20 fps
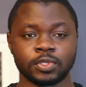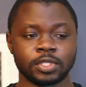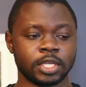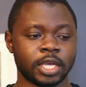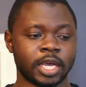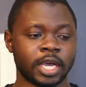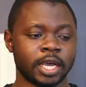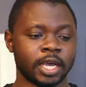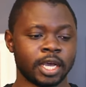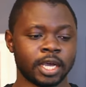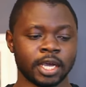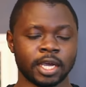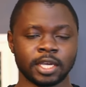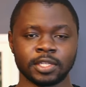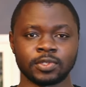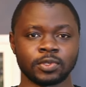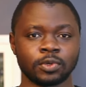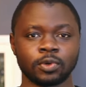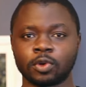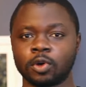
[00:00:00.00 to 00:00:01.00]
I
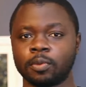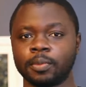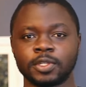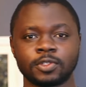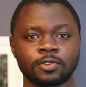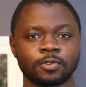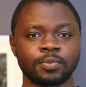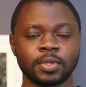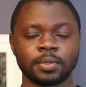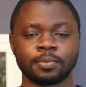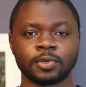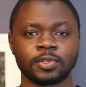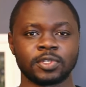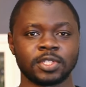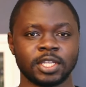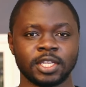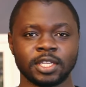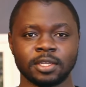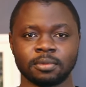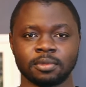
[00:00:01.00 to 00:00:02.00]
saw comments of people
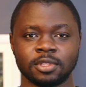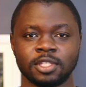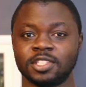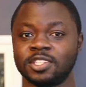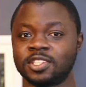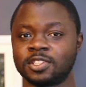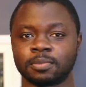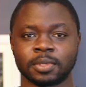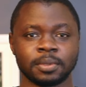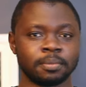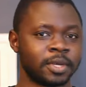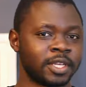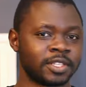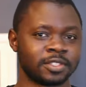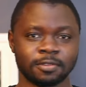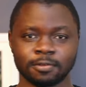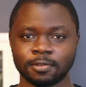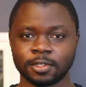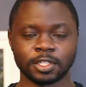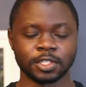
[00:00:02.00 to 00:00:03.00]
saying, this is my best
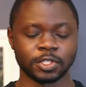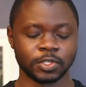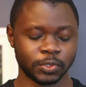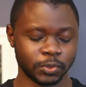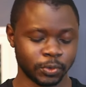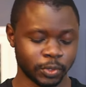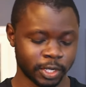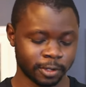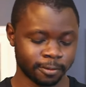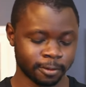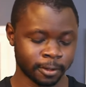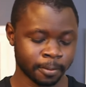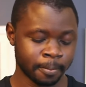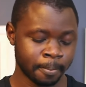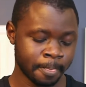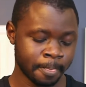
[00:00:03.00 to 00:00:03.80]
fitting shoe ever.